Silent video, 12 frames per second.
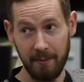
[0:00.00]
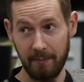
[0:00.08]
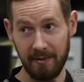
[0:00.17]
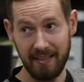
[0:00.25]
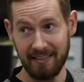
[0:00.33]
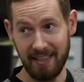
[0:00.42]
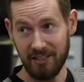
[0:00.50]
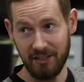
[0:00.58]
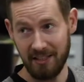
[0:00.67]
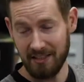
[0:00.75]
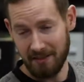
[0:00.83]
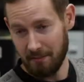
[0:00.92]
because that's
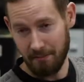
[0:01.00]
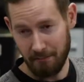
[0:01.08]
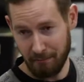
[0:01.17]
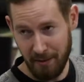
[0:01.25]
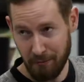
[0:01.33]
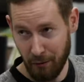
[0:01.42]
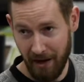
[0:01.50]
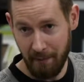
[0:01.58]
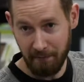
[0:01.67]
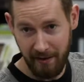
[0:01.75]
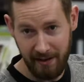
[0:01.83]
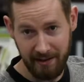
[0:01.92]
just
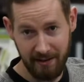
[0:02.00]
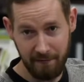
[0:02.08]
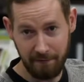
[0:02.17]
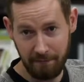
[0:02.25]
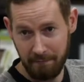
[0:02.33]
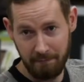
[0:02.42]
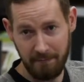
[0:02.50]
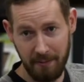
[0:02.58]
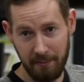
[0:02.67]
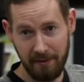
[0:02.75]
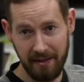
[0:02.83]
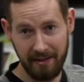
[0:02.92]
pre-programmed failure.
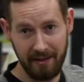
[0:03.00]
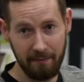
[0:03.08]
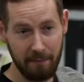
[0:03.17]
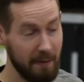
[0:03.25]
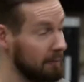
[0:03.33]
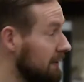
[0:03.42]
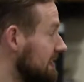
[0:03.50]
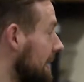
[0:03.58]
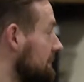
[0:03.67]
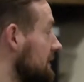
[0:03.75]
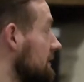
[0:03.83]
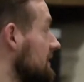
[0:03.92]
People are skeptical.